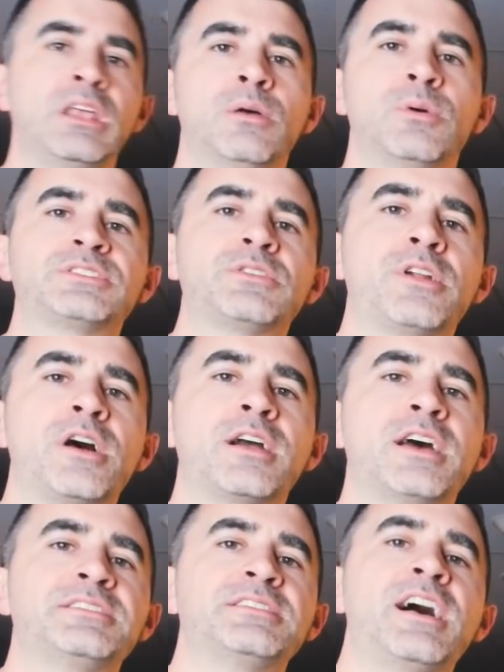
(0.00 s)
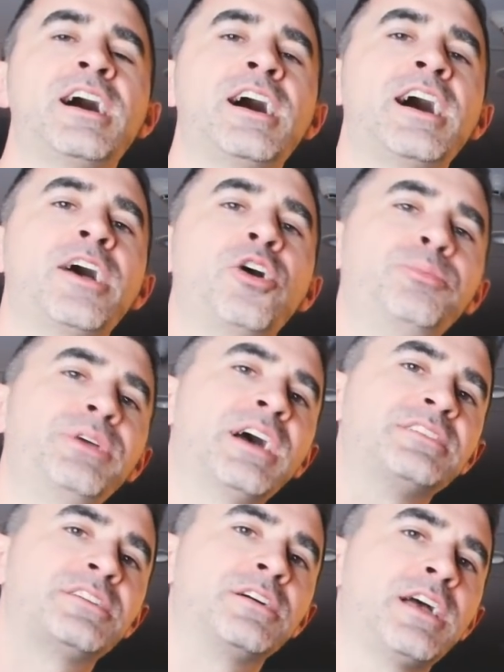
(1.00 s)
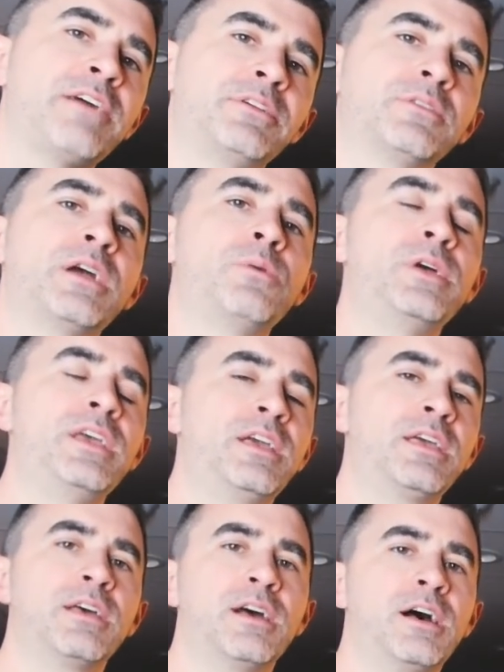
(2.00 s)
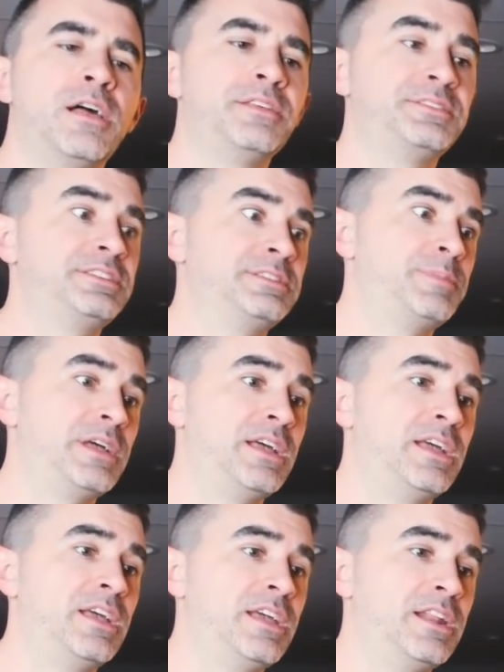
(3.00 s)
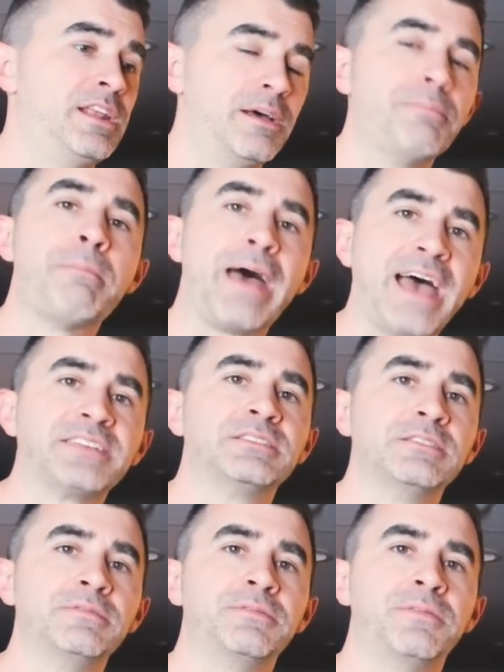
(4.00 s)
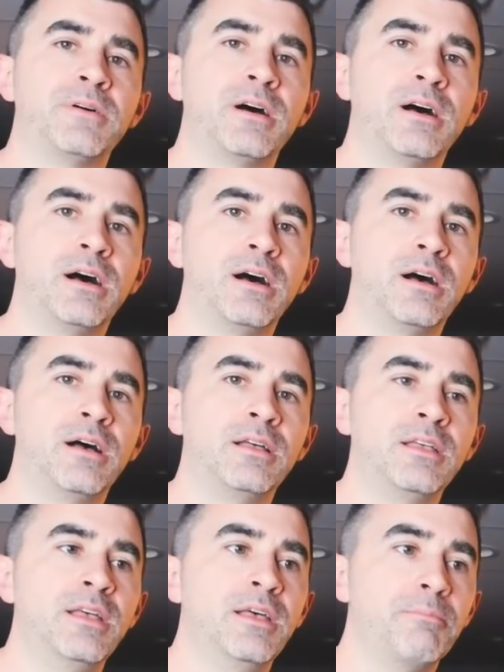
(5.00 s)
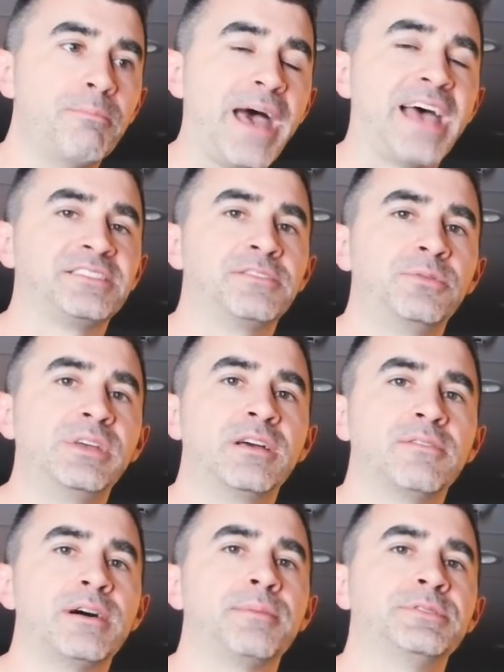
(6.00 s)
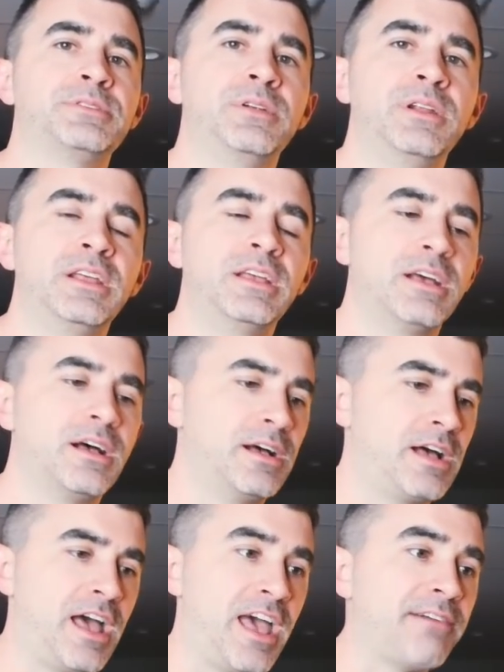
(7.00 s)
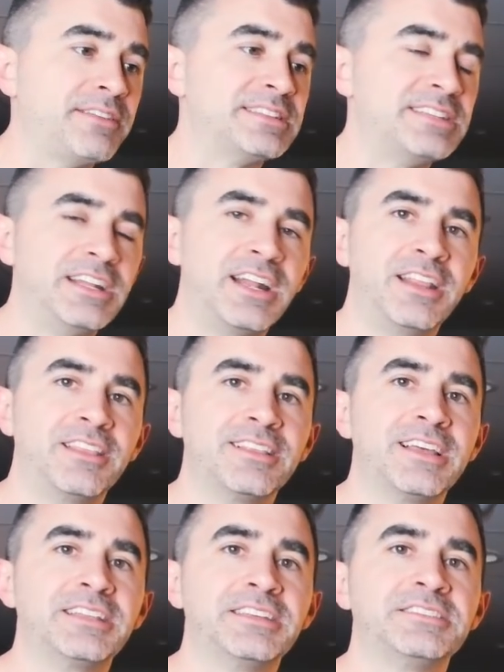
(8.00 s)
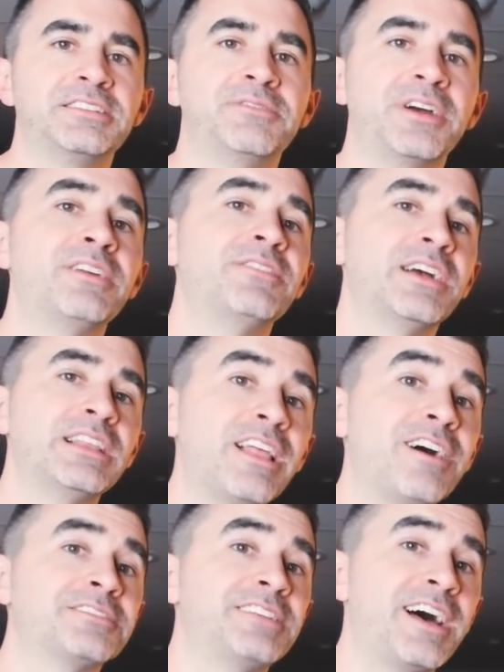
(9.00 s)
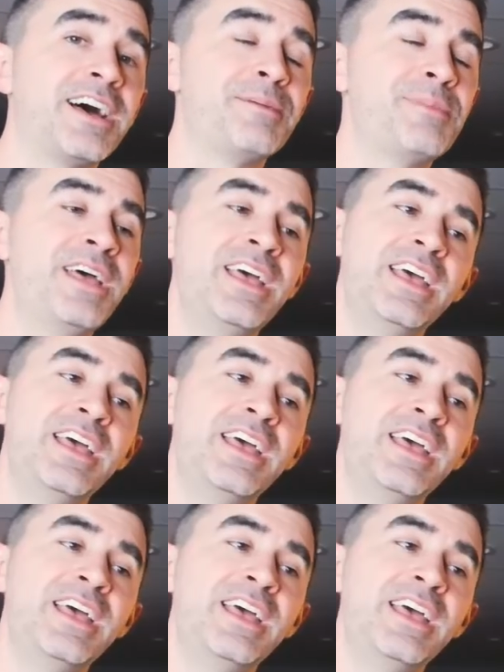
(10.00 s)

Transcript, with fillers: What's going on, guys? I hope you guys are having a great week. This has been a massive week of opportunity. I haven't seen anything like this in a very, very long time.